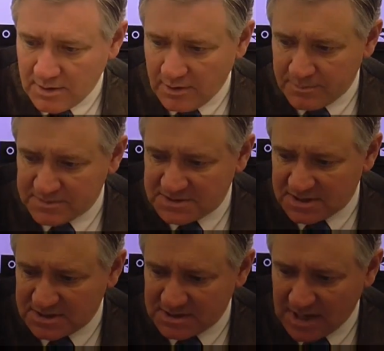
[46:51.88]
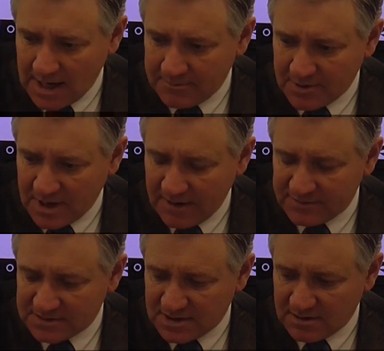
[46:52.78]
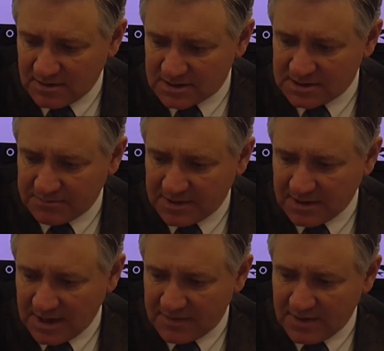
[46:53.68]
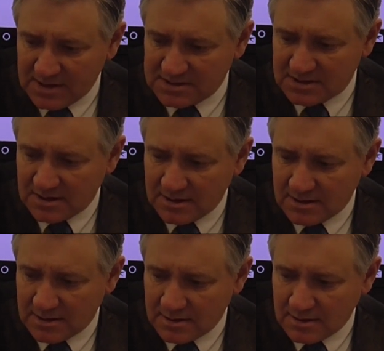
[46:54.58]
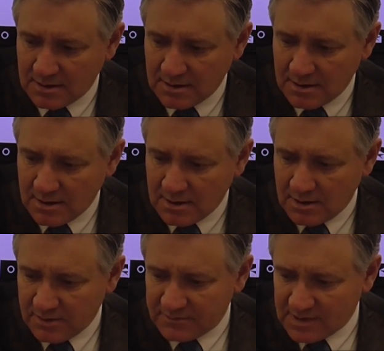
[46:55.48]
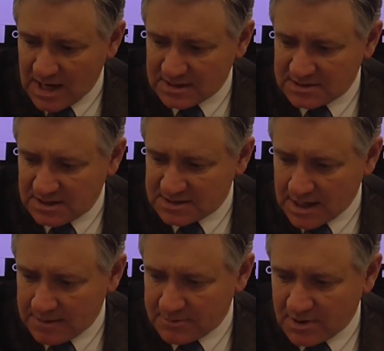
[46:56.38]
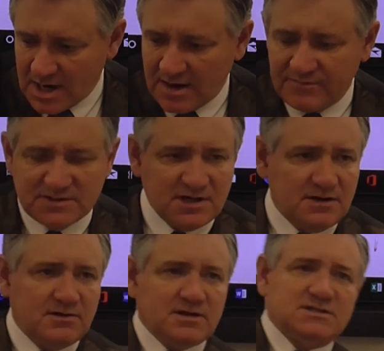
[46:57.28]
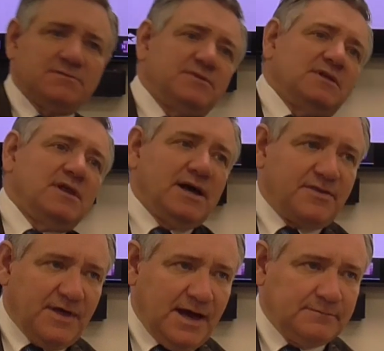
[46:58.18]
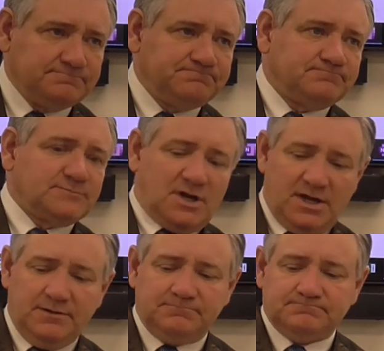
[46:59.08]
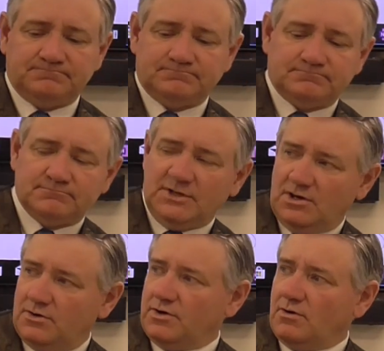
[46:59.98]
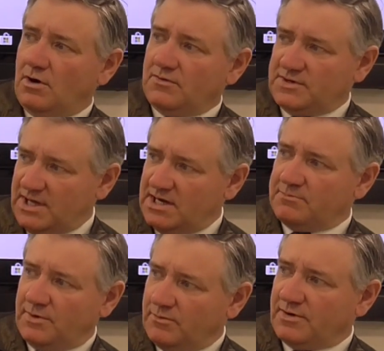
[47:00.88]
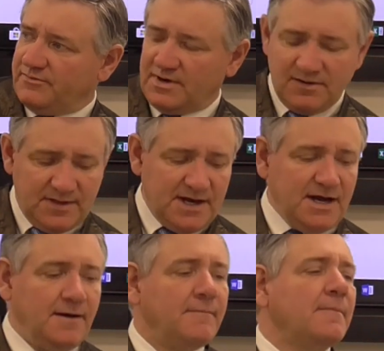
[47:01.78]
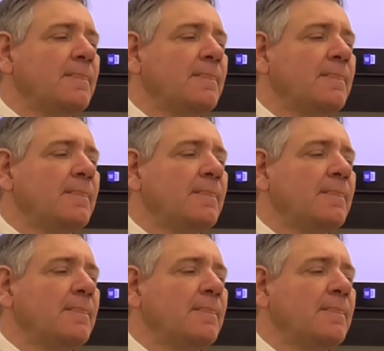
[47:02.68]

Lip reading: Your position time graph is going to look something like this. Your velocity time graph is going to look something like that. Okay? You don't know all the data, but we're going to figure that out.